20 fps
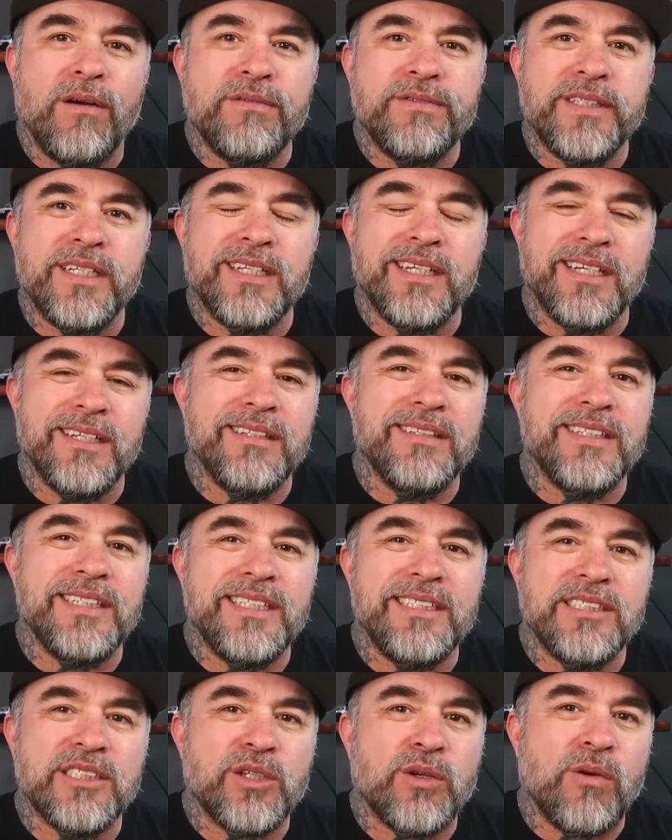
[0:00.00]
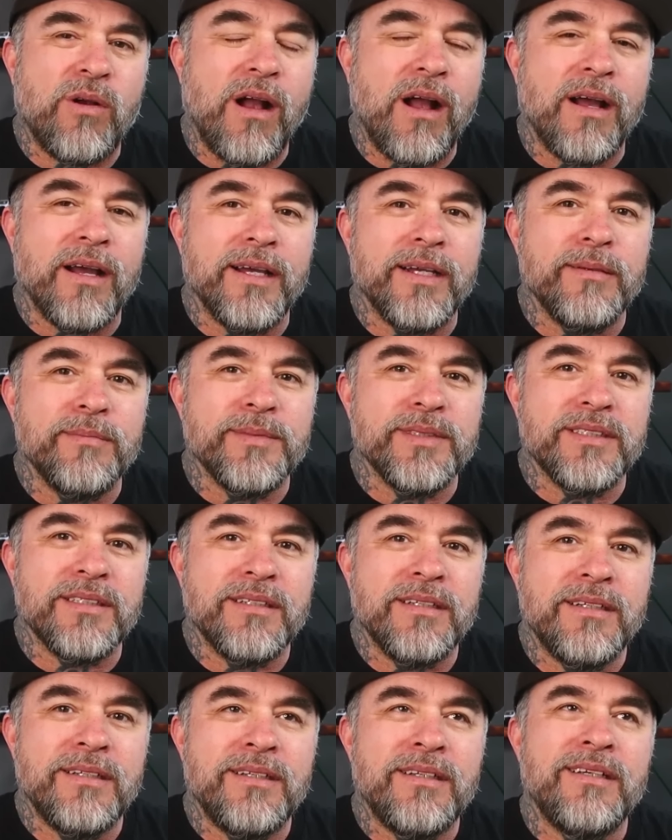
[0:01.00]
in these crimes.
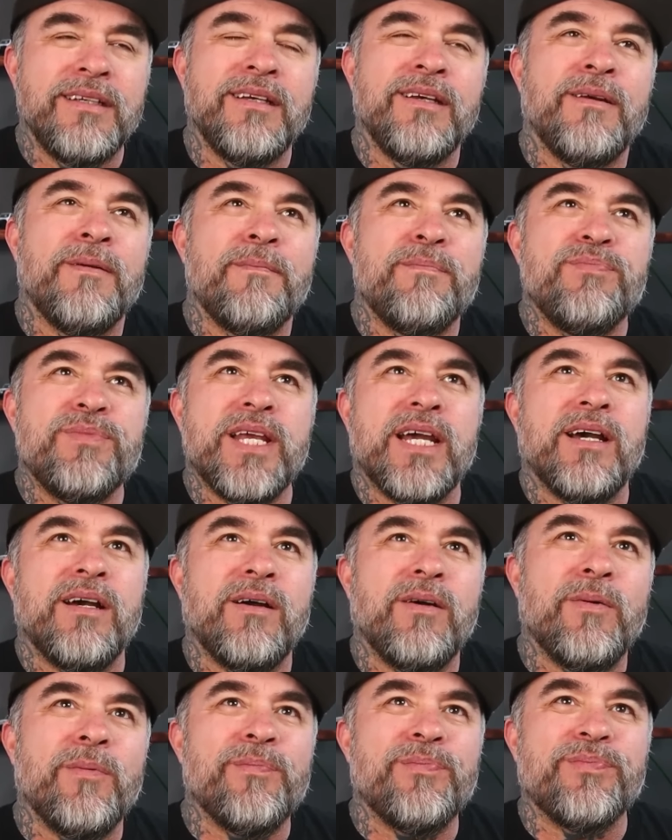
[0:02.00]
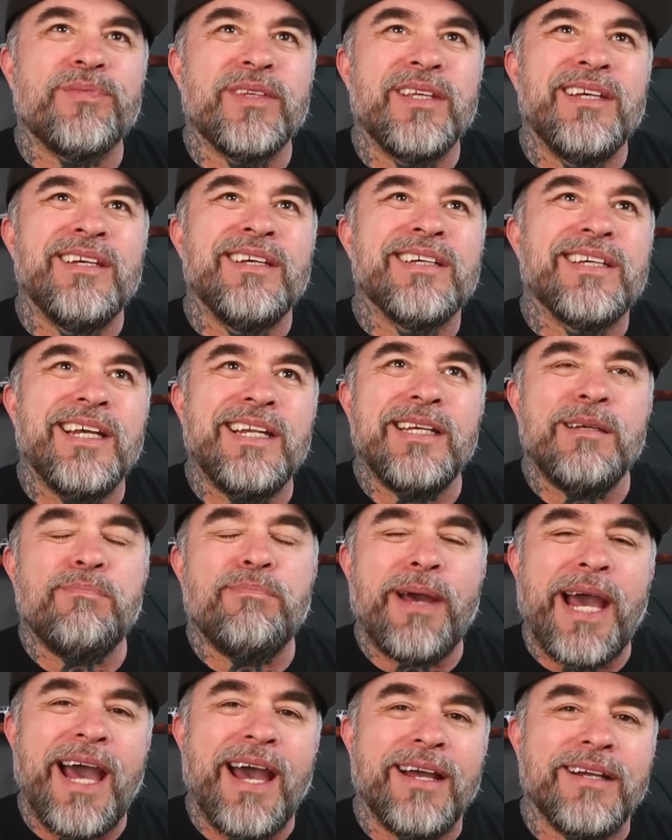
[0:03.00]
Now, getting
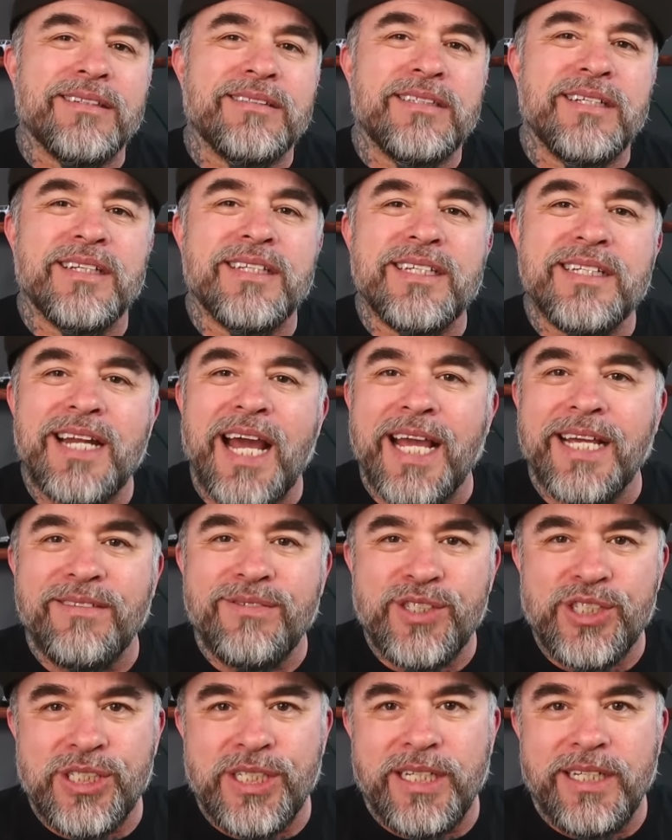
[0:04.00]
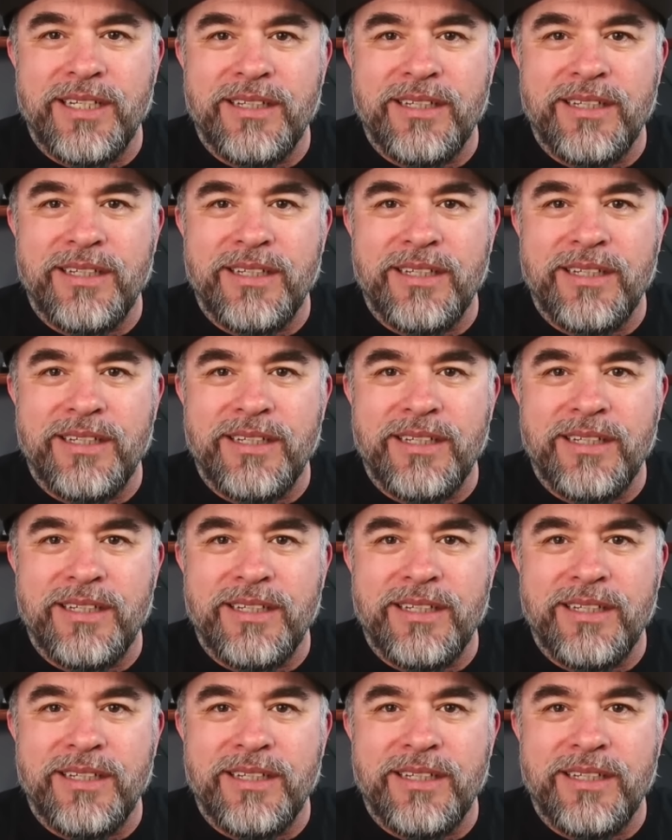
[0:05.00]
back to the knife sheath.